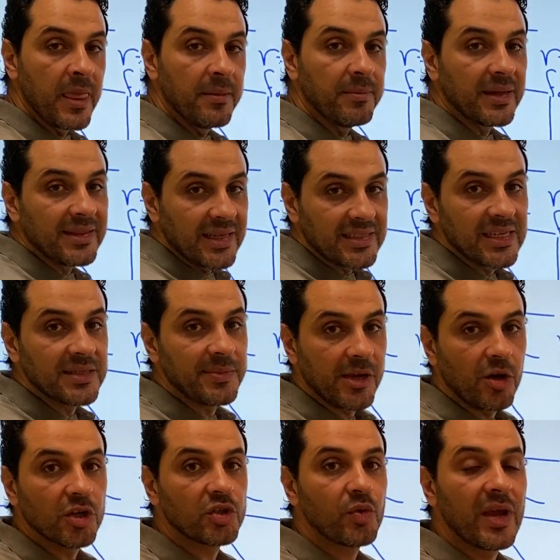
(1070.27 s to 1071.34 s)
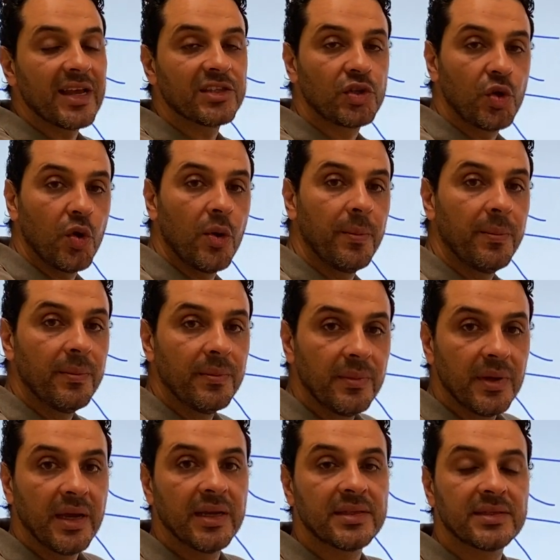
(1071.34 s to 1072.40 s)
But this is because we assume
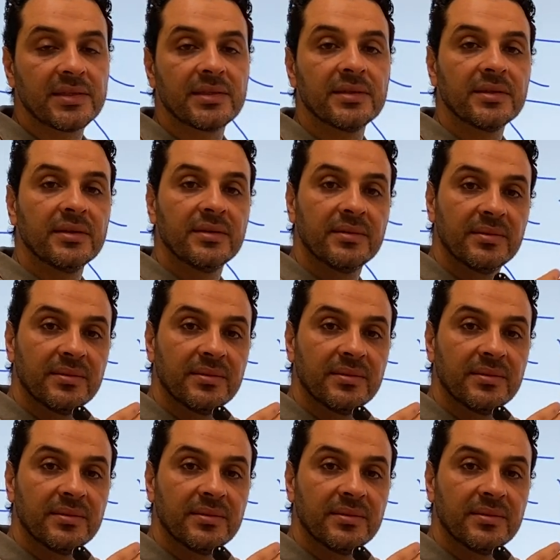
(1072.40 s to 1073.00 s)
it's